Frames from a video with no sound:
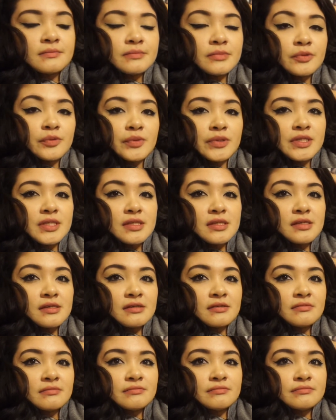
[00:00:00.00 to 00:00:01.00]
But we'll
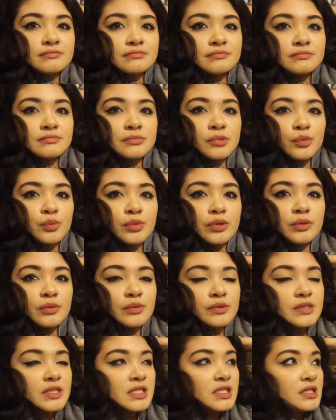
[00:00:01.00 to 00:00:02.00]
see. We
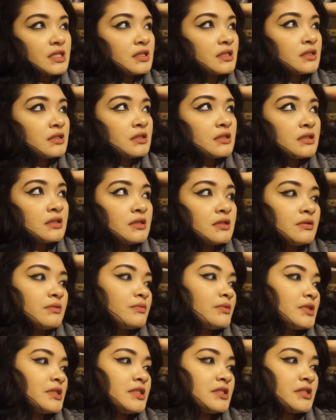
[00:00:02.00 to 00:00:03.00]
will see.
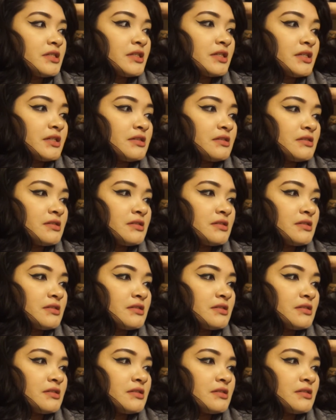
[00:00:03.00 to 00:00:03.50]
What's yours?